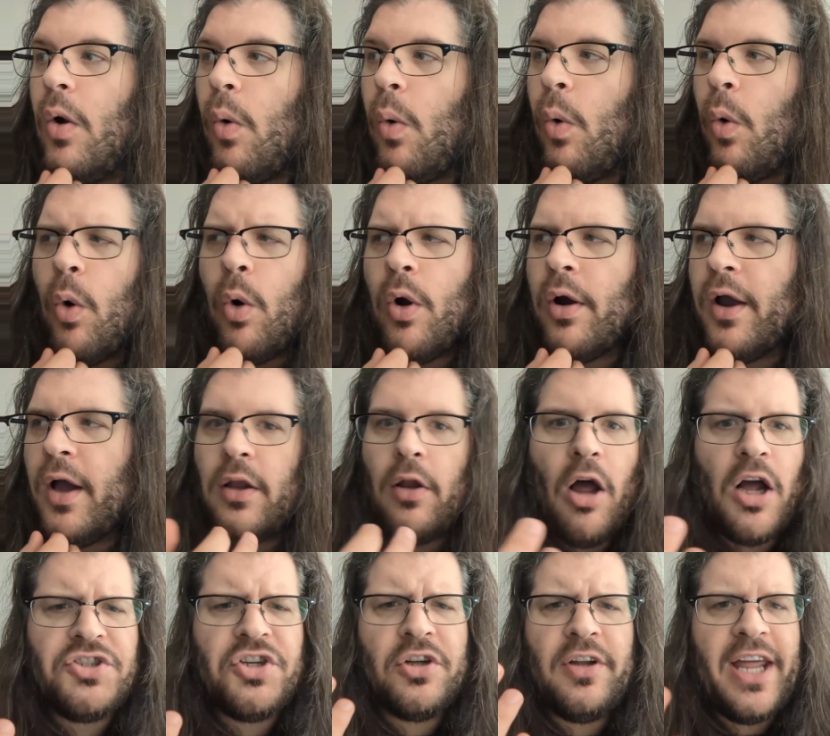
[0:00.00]
or a
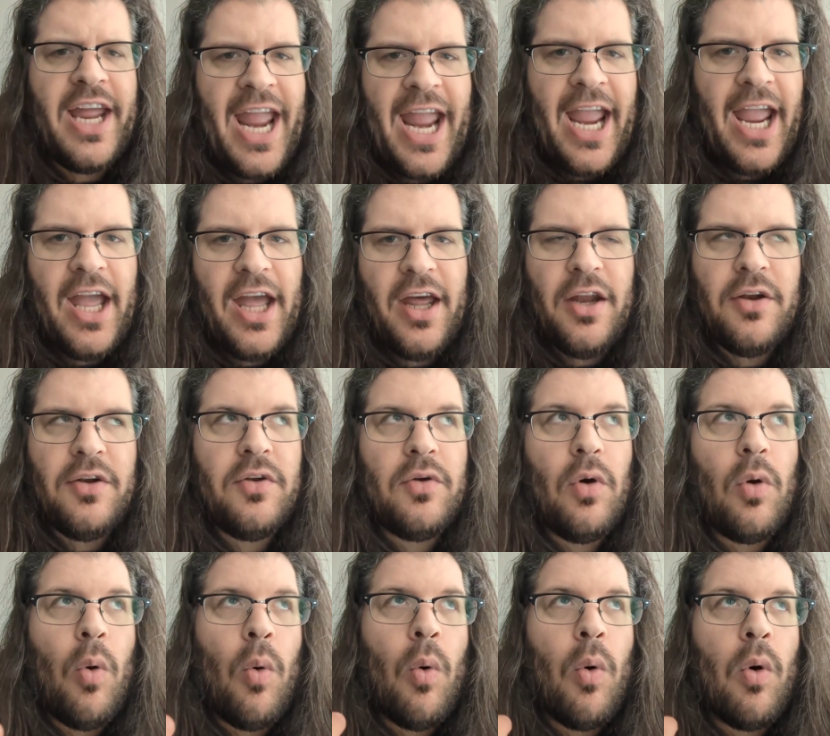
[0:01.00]
logical and
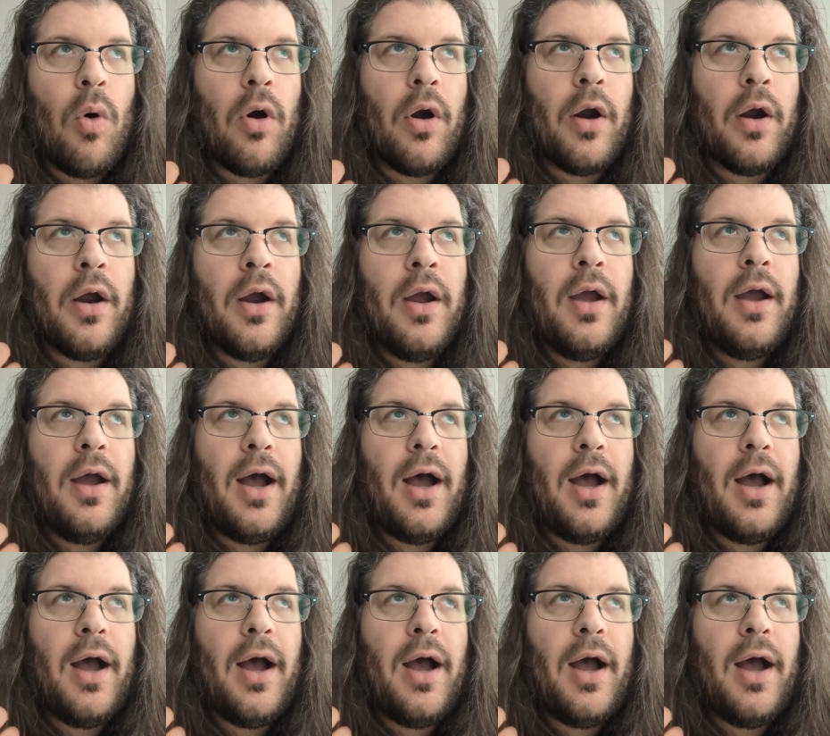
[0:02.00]
or